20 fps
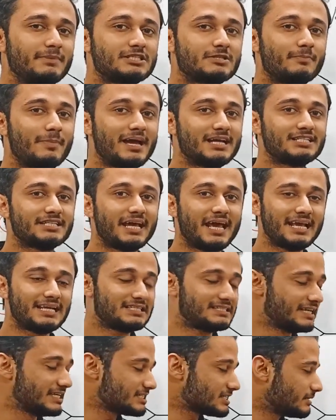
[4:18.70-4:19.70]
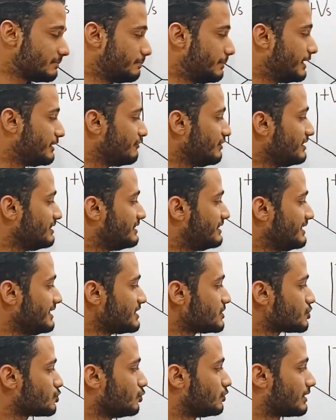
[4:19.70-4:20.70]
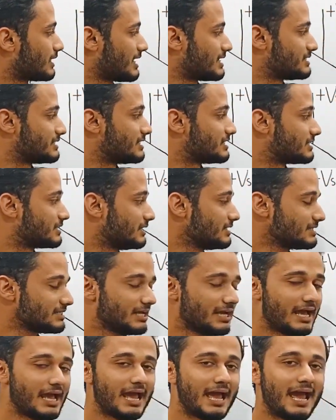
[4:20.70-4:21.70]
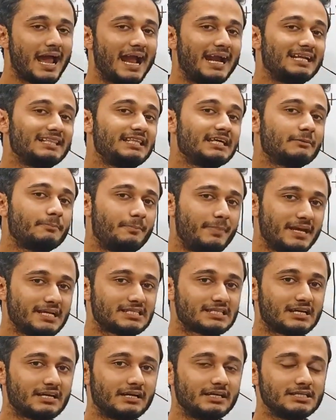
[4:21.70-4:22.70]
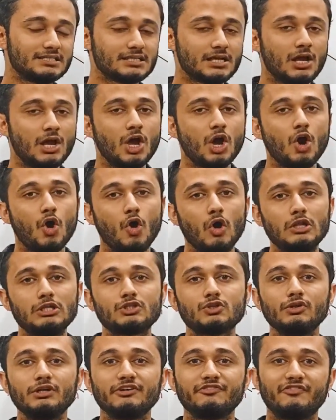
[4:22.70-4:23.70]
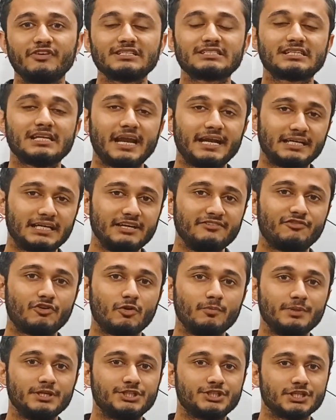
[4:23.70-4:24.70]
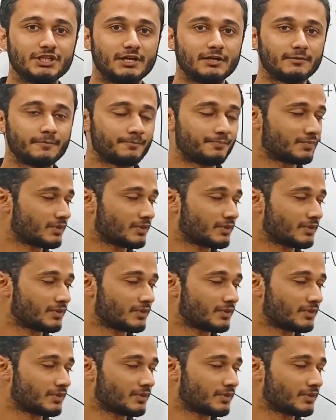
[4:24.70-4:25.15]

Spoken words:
mismatch exists between these two transistors and their base currents also differ slightly from each other.